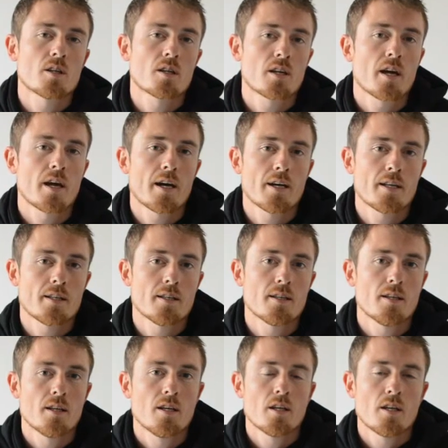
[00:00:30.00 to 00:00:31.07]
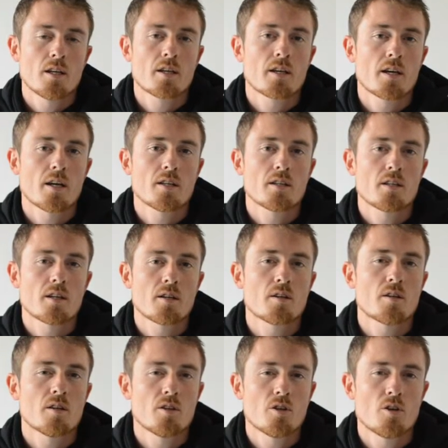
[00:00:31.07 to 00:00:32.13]
can get
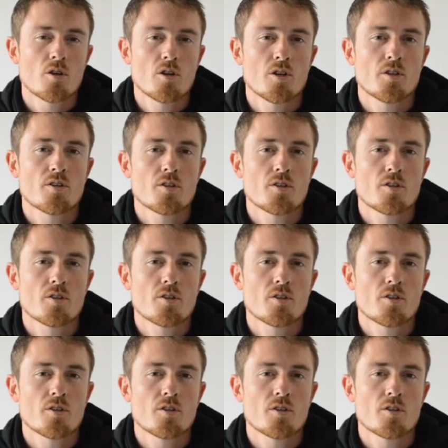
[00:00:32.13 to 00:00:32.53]
annoyed,